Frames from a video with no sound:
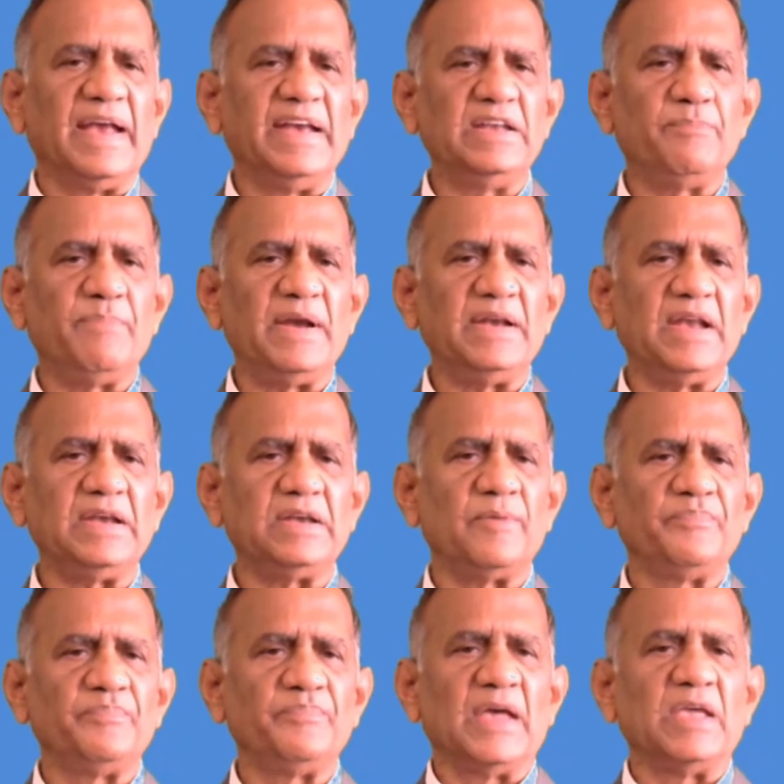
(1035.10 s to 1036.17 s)
independent.
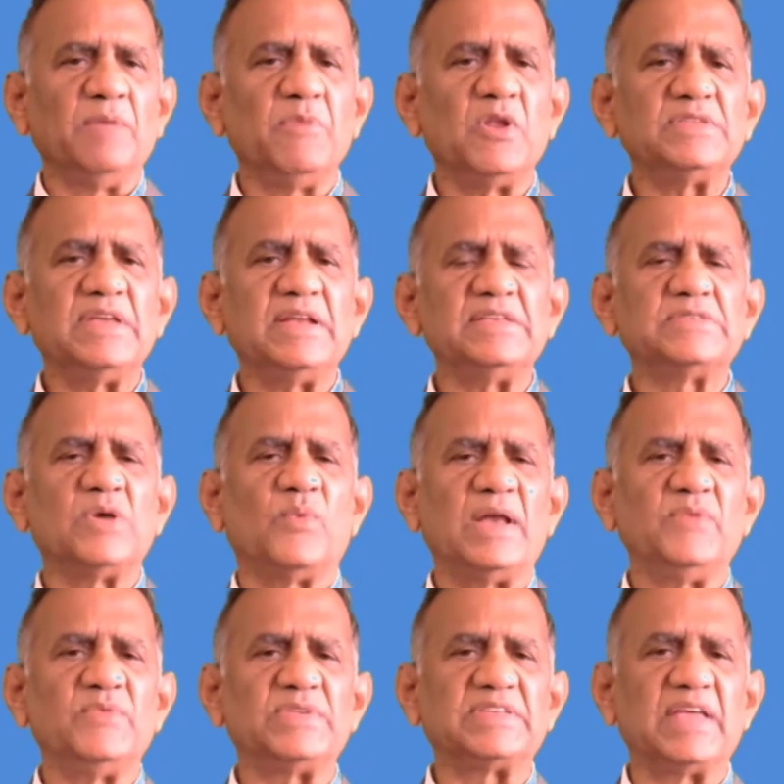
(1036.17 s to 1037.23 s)
Immunogen is the
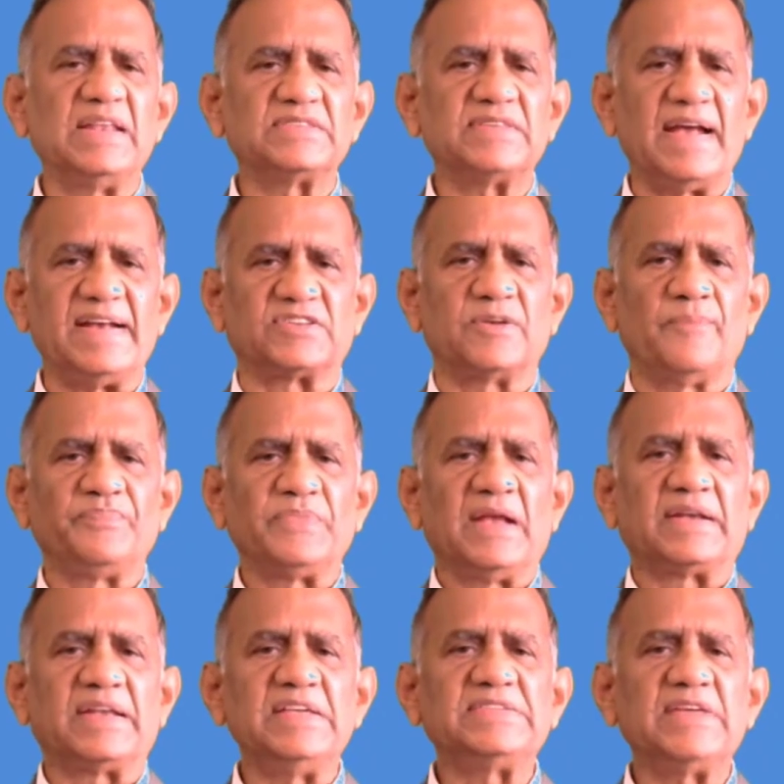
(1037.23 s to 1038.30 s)
one which elicites
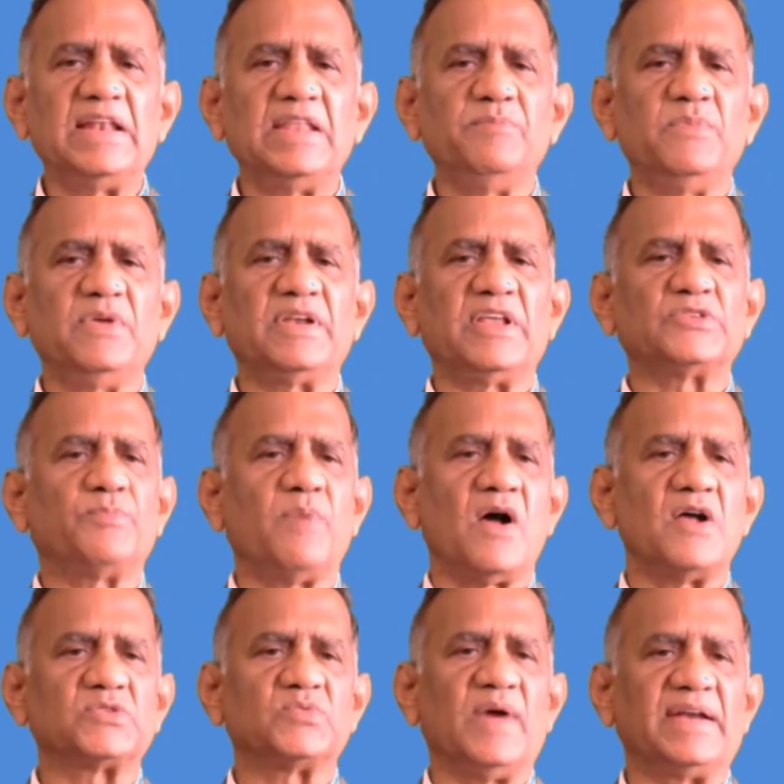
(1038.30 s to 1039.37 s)
T-cell immune
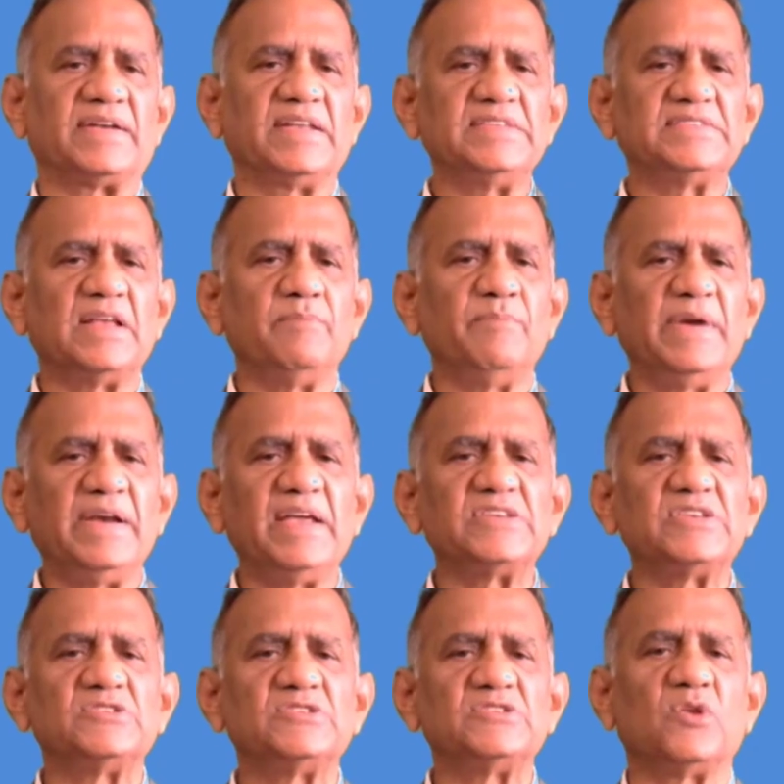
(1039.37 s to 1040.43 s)
response, where T-cell
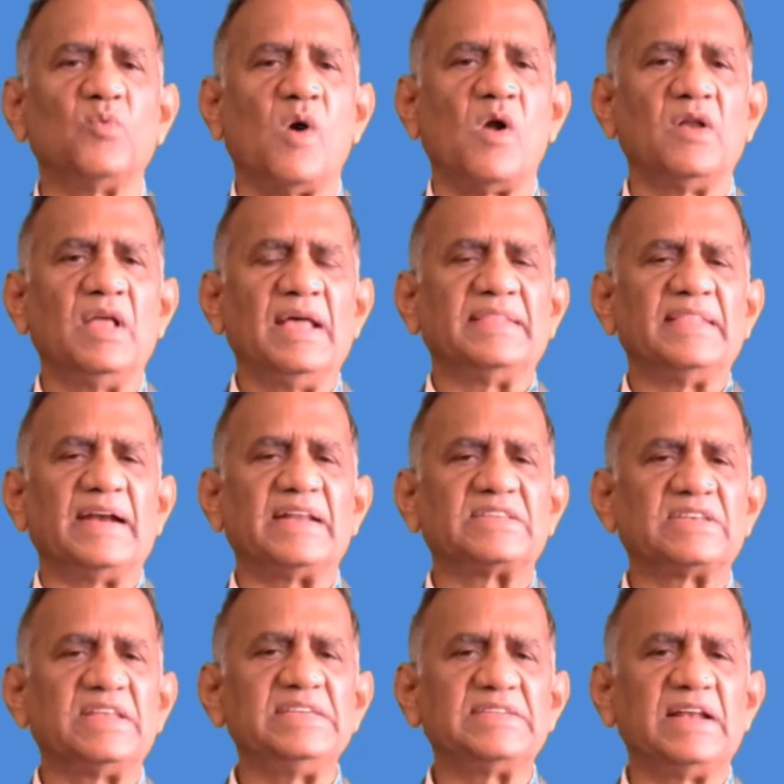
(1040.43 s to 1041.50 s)
mediation is involved, that is
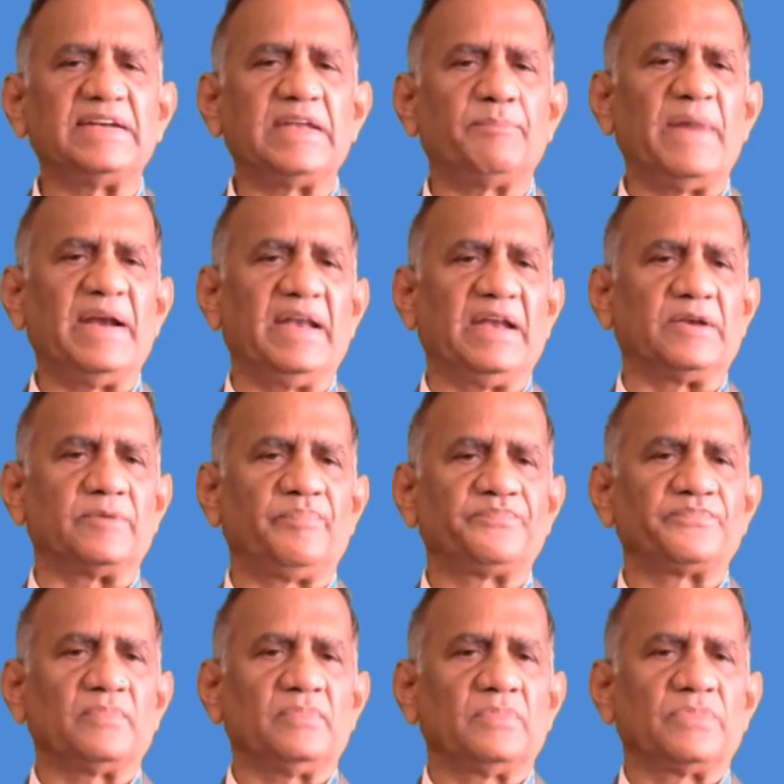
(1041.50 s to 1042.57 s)
T-cell dependent.
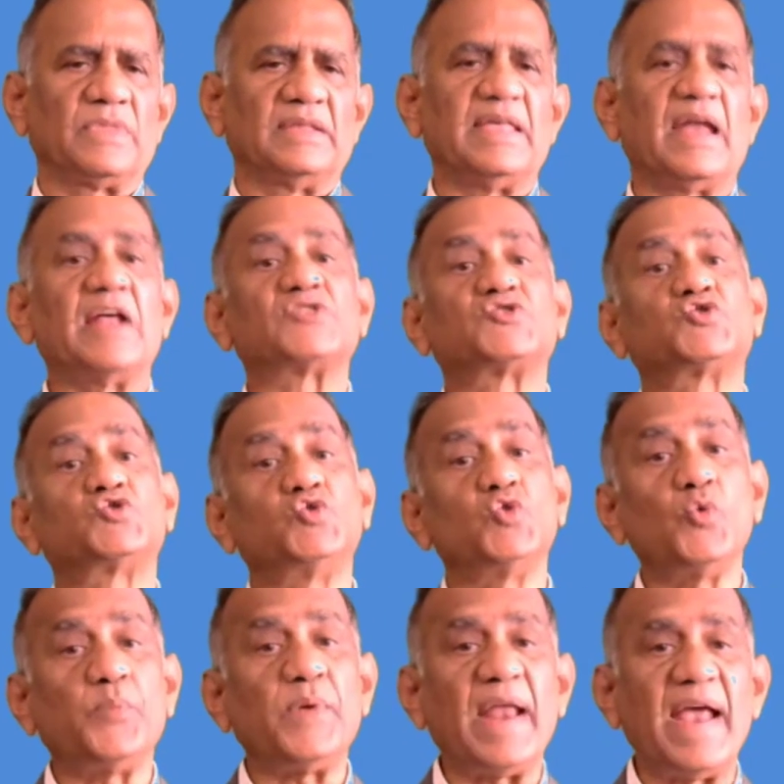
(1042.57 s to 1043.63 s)
There are
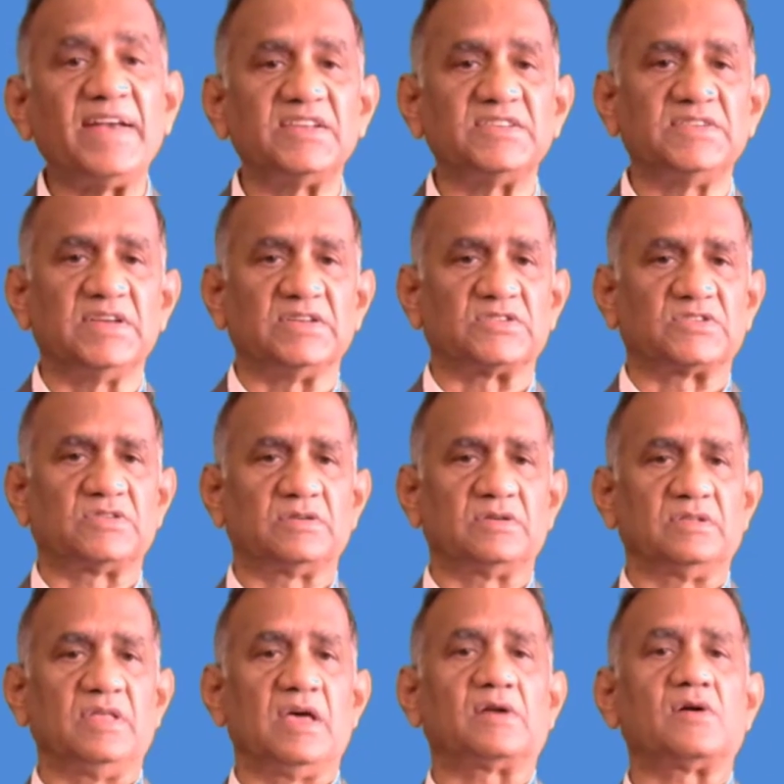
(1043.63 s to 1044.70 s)
super antigens,
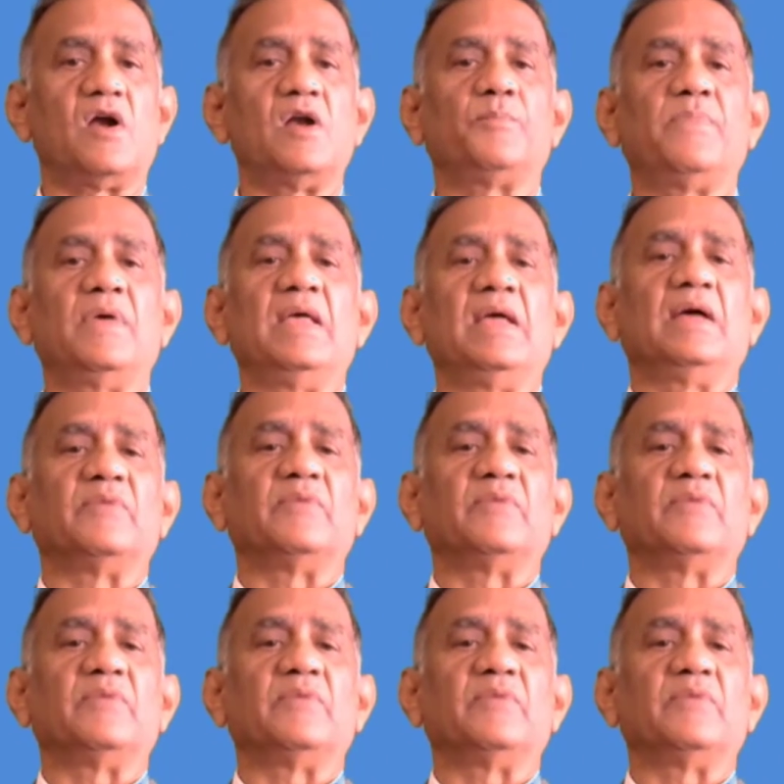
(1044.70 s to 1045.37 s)
they are called,